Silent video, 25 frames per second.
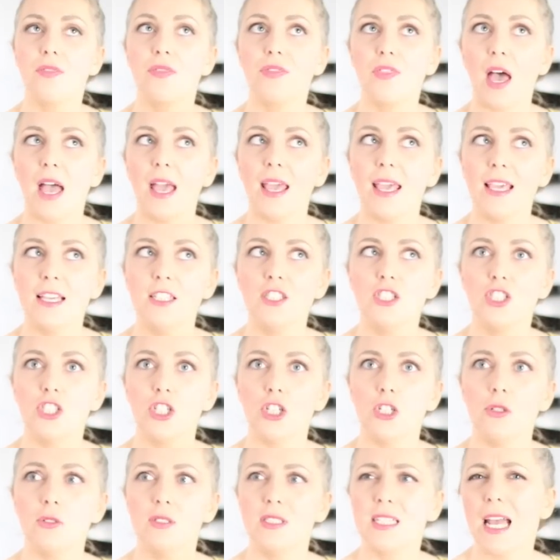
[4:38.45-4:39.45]
They
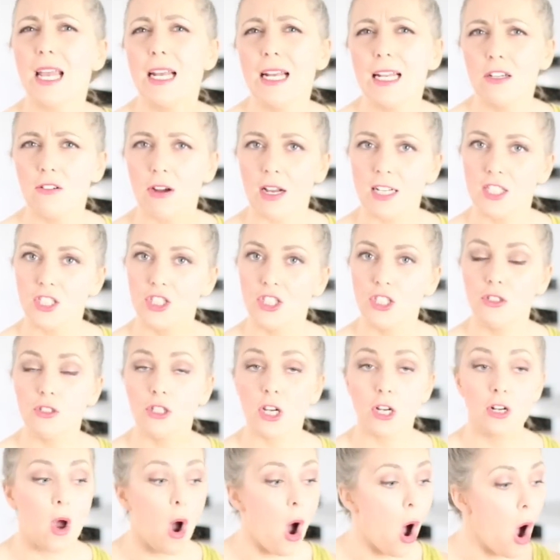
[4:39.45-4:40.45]
do daily gratitude.
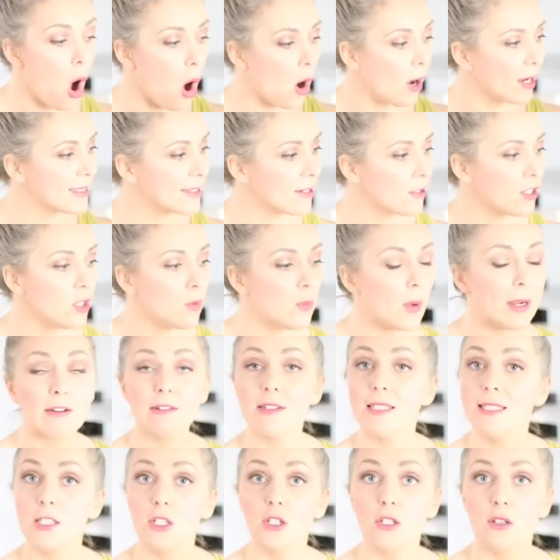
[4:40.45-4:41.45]
I tell you
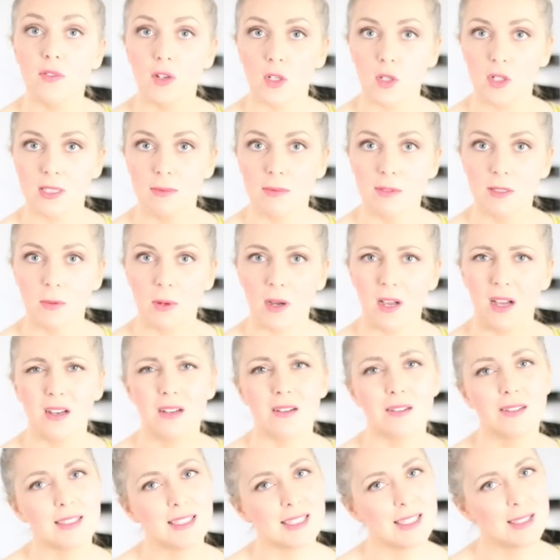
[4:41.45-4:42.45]
where is good for Christmas.
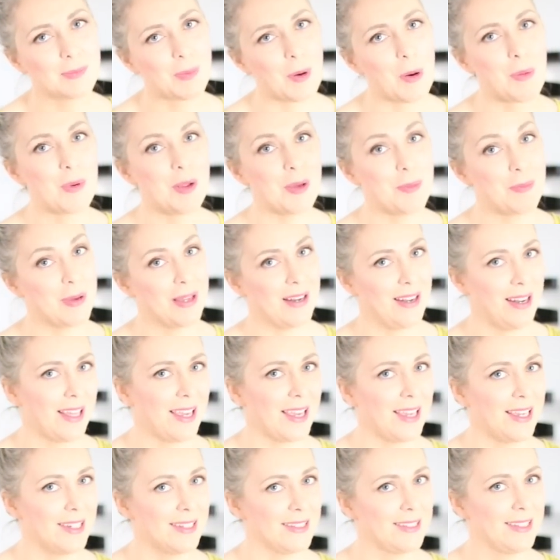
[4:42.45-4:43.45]
This is probably a bit
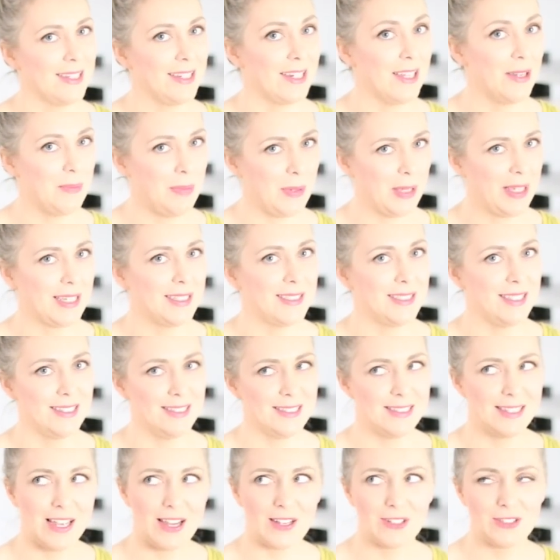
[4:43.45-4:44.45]
late, isn't it? Because
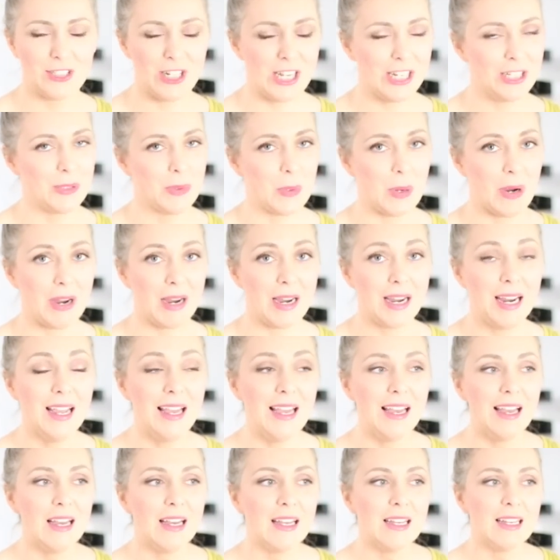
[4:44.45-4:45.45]
it's now January.
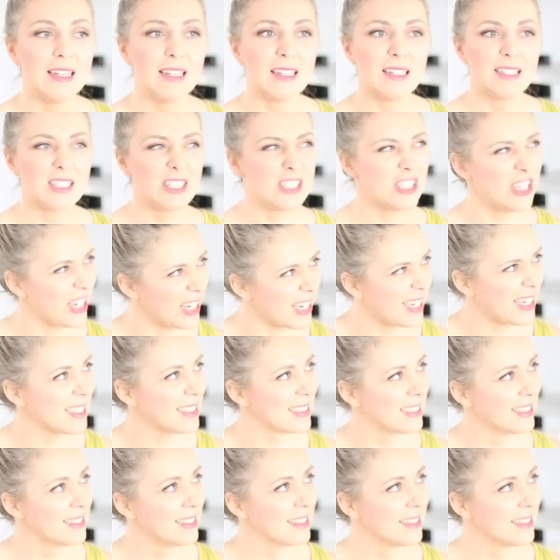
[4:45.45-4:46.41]
Shit.